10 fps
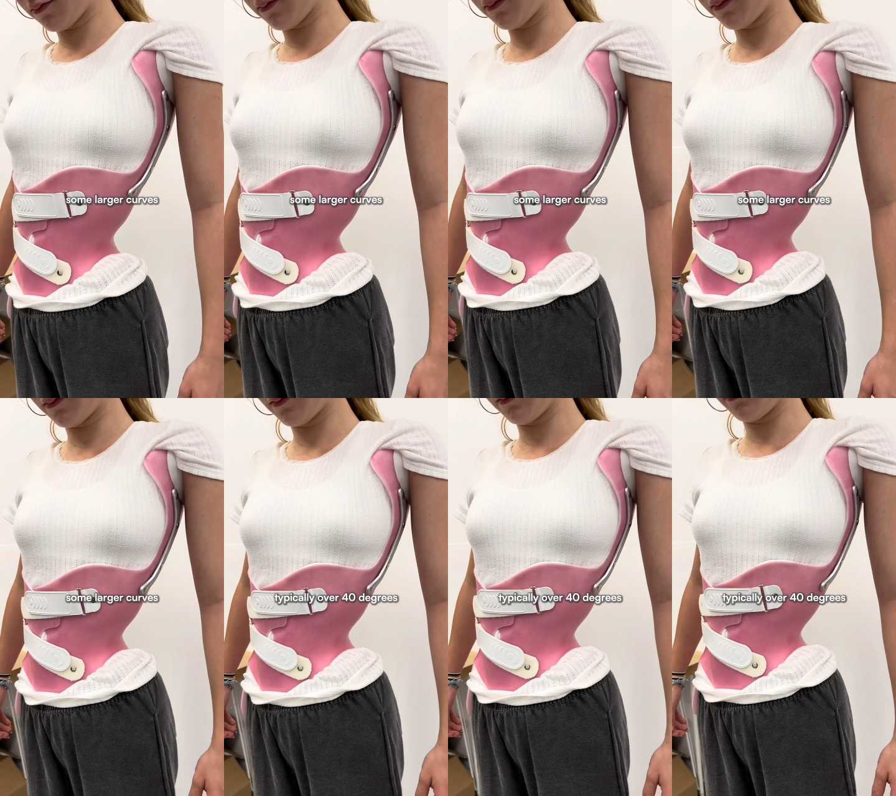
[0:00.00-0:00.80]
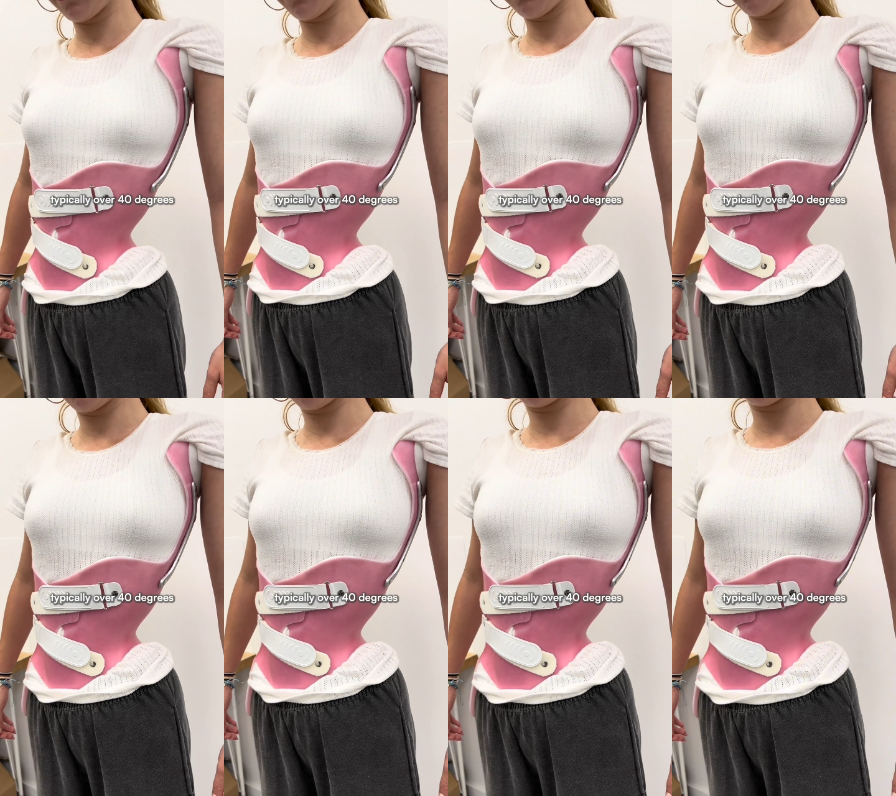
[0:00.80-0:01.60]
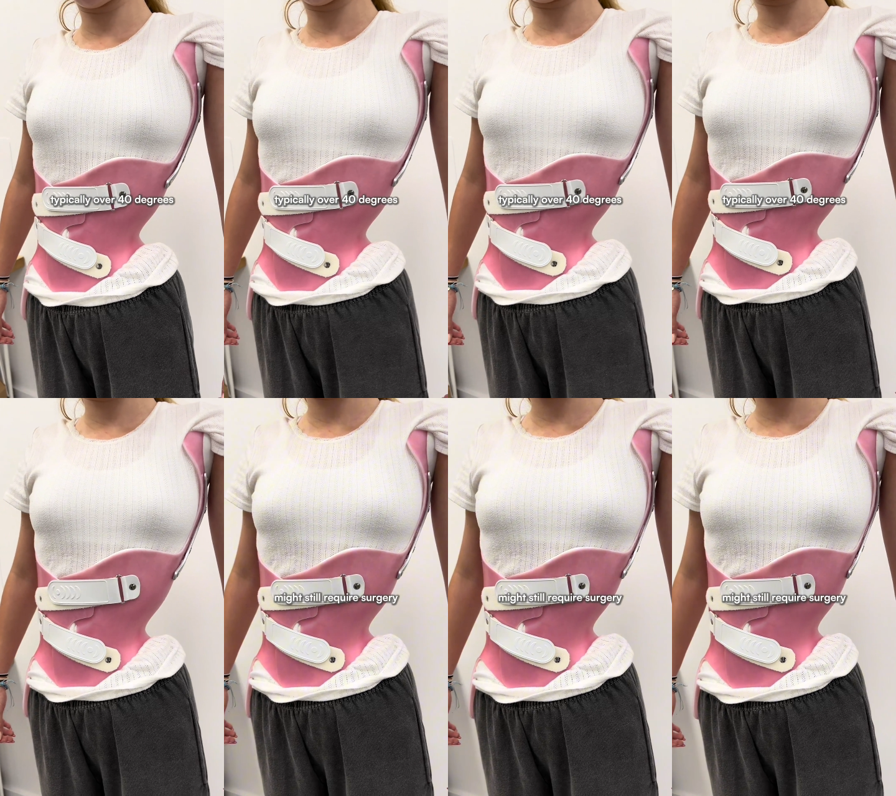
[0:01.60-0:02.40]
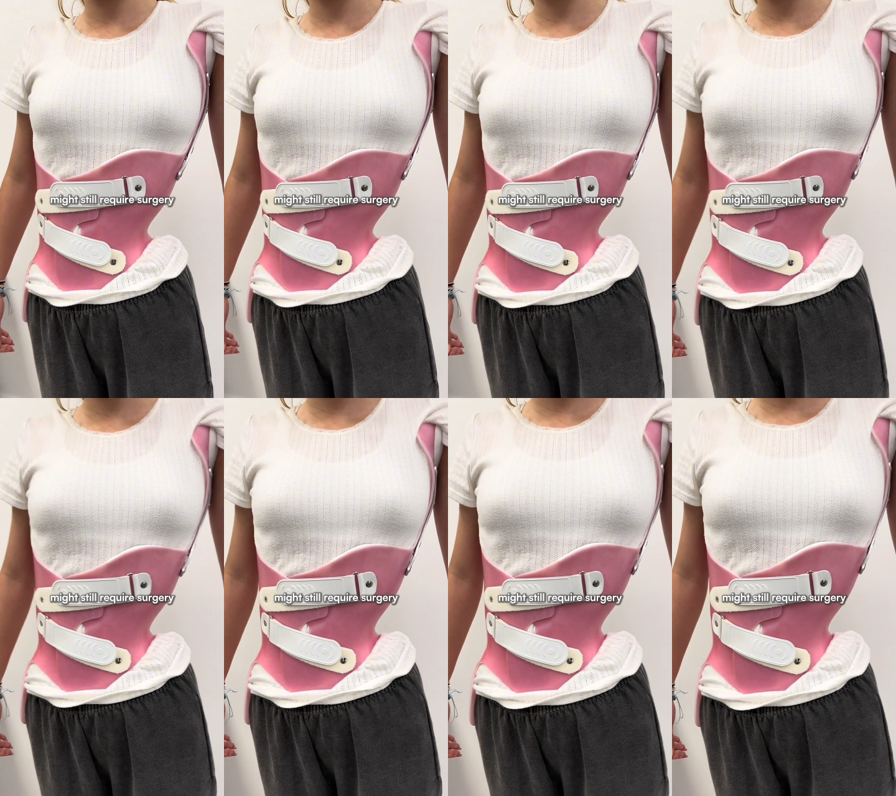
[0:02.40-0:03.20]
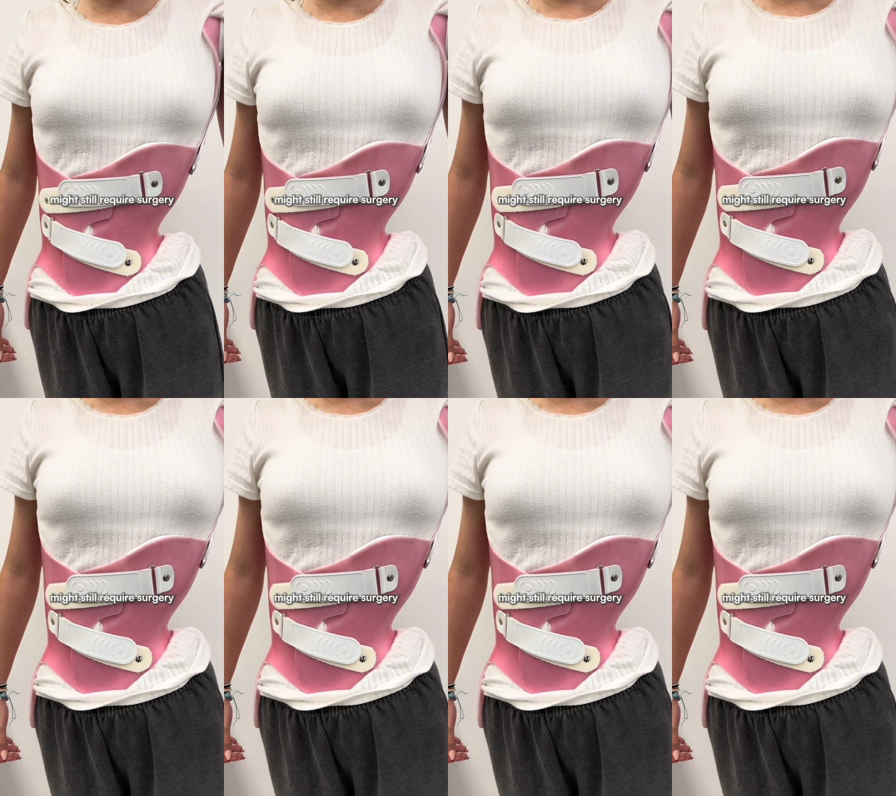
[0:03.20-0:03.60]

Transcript: No face is visible, so there are no lips to read.